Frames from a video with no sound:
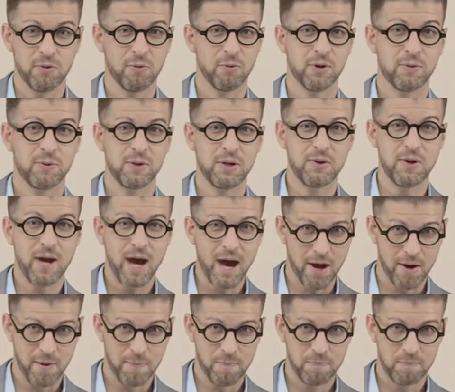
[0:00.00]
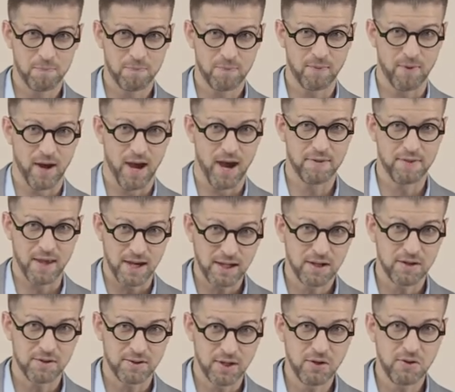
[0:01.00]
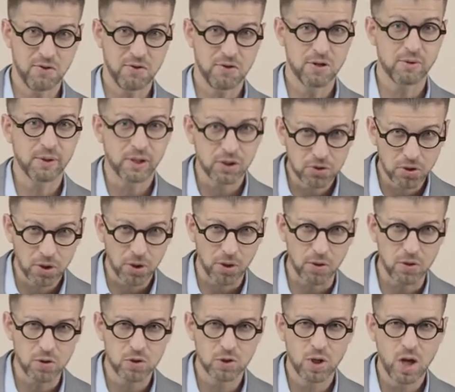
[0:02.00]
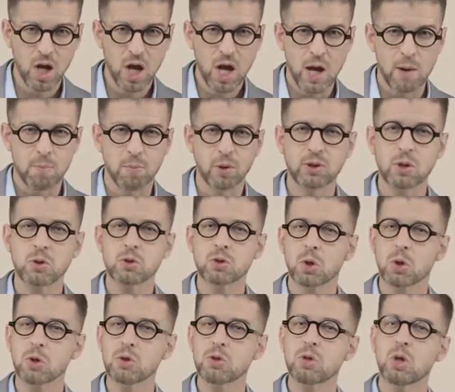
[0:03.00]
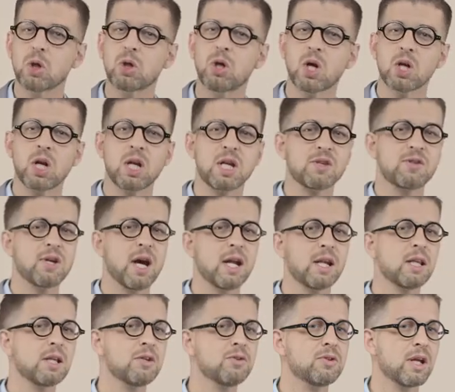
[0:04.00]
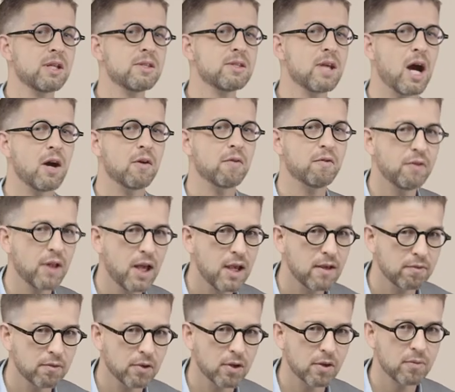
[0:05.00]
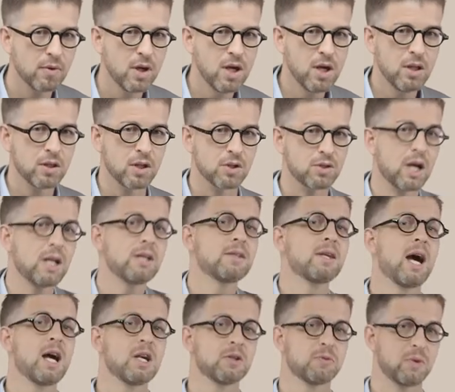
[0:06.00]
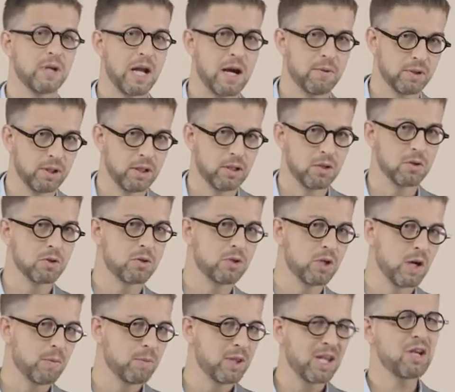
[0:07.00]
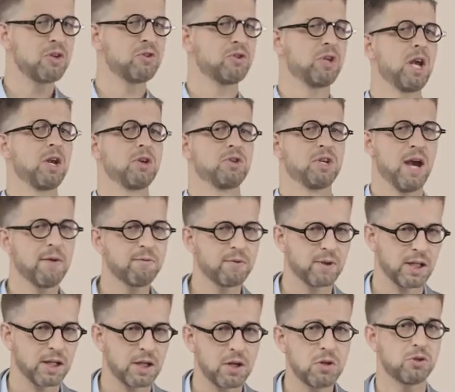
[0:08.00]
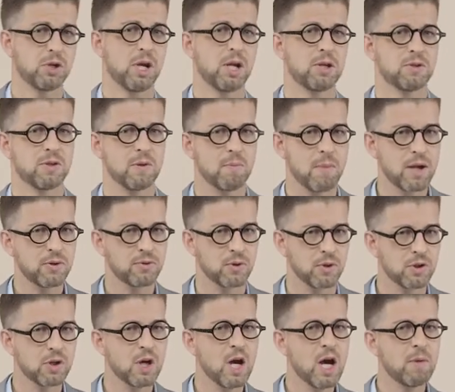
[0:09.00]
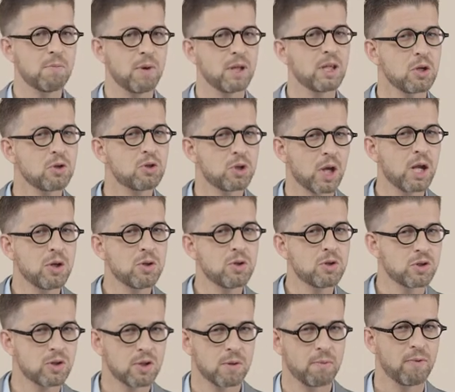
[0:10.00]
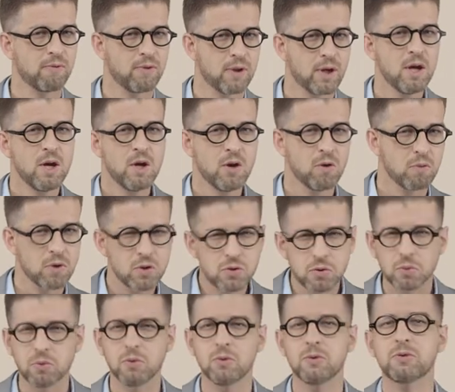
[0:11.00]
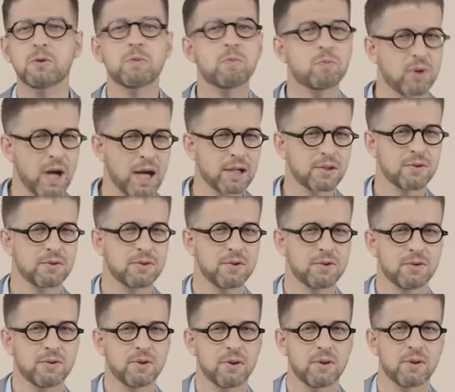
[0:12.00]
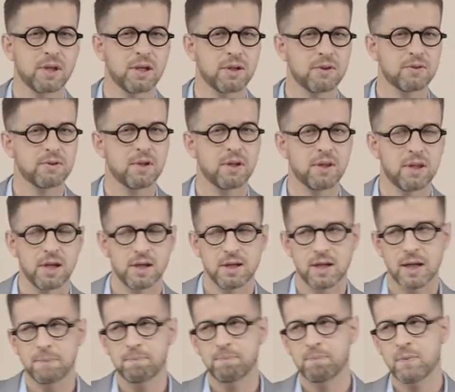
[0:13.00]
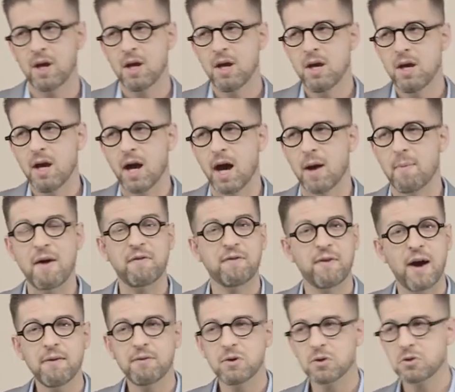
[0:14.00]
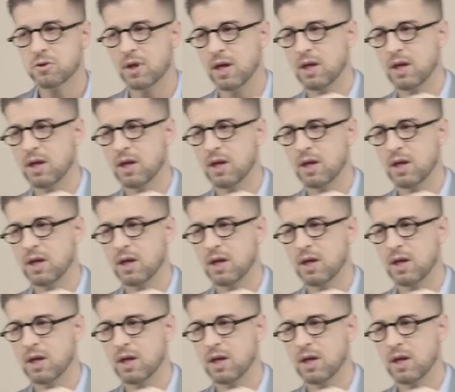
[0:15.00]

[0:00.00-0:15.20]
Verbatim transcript: What do we do now? And they continued doing church, but their church took on a decidedly Gentile flavor. The Gentiles were now in leadership. And they didn't change everything, didn't change the message, but they changed some of the rituals and practices and the things that they did. About five years